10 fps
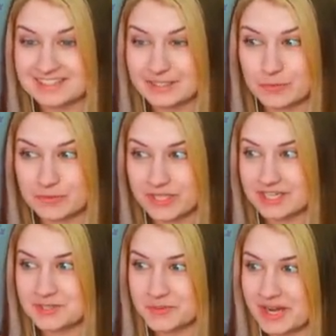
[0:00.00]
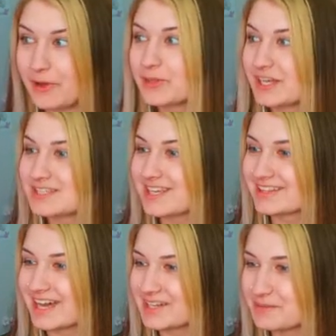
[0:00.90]
Hopefully I don't now that I said
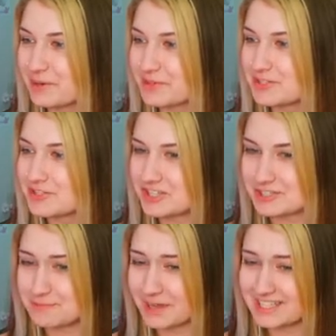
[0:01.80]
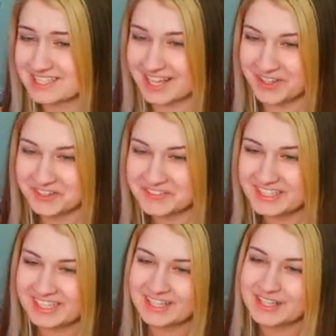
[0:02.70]
that. I probably just jinxed myself.
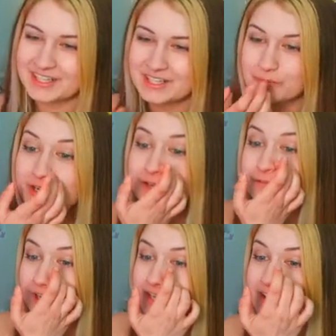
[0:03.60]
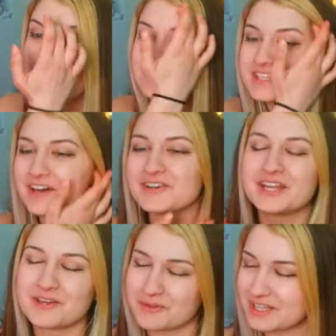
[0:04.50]
work on Friday, off Saturday
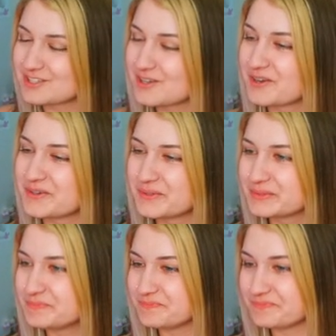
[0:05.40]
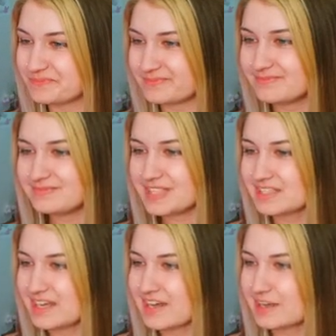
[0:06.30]
though. Let's go.
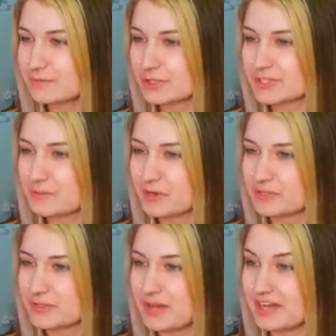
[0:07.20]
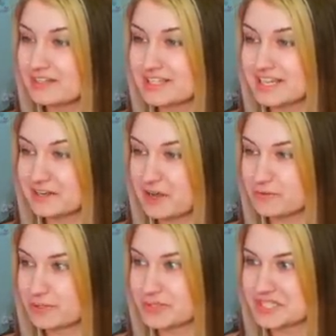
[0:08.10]
Yeah, I have work tomorrow too. I had today off,
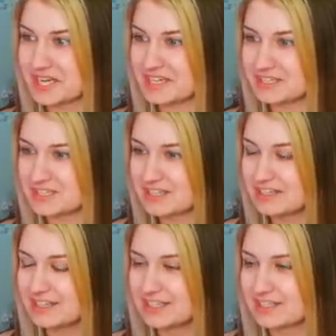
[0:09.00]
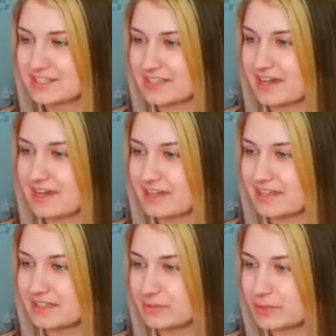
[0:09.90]
which was nice because
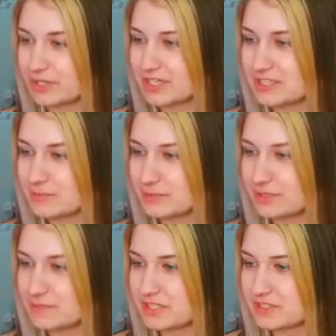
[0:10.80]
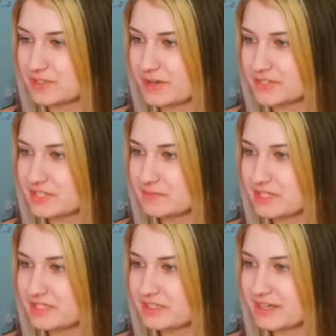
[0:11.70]
I work has really been exhausting
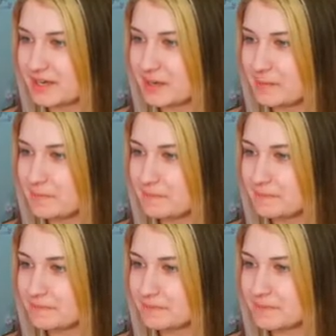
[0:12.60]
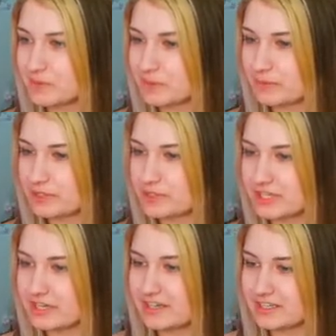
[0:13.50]
me. Um, oh, I want to try
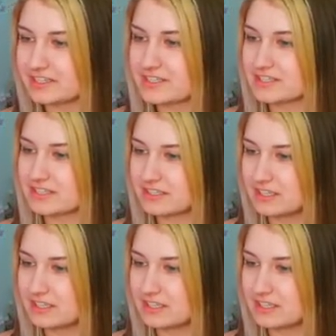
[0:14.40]
cutting this.